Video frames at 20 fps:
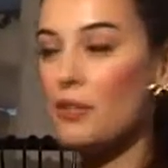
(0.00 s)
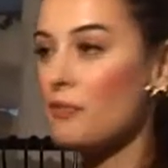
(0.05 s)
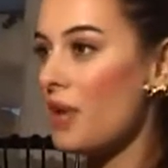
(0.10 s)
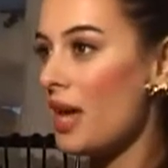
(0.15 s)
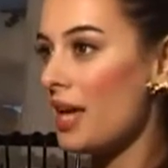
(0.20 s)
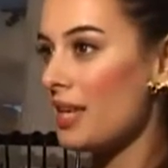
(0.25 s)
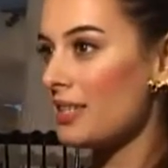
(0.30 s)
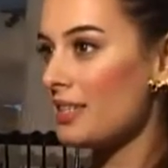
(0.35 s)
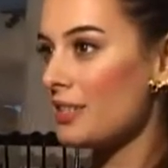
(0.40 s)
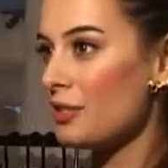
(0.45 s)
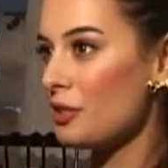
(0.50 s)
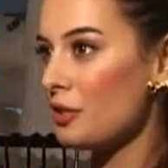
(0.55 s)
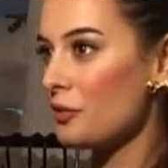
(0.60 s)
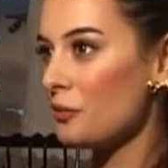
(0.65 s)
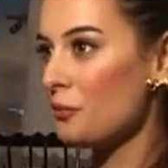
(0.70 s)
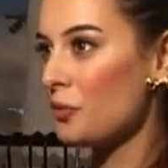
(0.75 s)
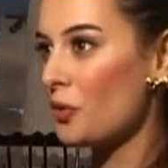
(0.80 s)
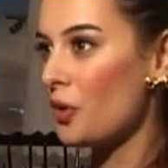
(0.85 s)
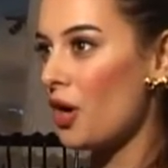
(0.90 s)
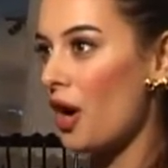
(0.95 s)
event
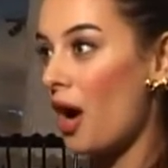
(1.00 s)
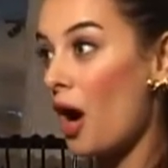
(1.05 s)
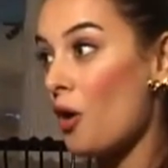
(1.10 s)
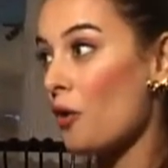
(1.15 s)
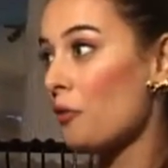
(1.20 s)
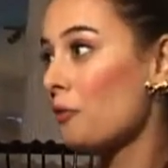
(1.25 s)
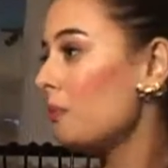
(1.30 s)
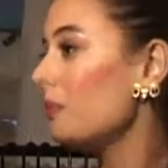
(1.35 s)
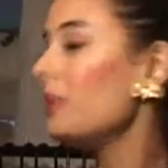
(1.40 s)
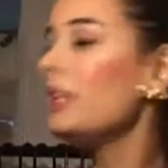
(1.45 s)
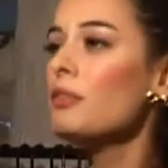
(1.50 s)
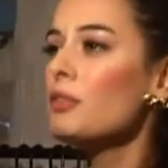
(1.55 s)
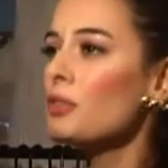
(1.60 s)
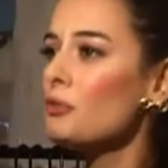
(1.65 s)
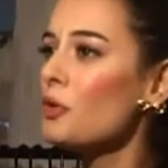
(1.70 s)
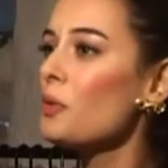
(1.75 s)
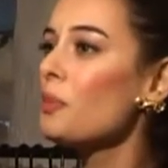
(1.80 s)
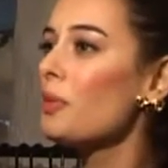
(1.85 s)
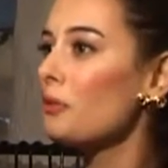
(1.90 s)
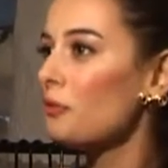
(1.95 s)
for our,
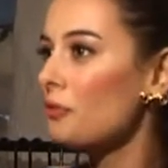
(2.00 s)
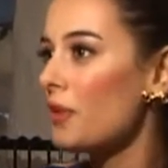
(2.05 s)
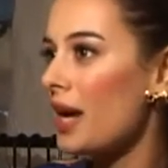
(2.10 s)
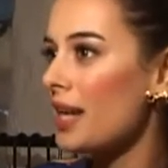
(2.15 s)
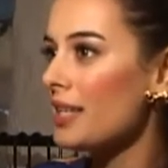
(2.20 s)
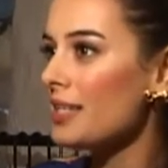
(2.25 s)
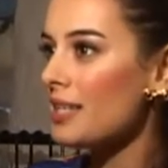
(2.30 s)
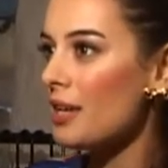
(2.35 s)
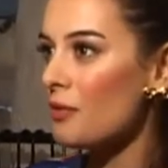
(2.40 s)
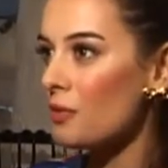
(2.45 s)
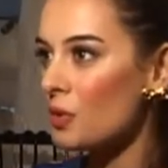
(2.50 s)
even for my fans,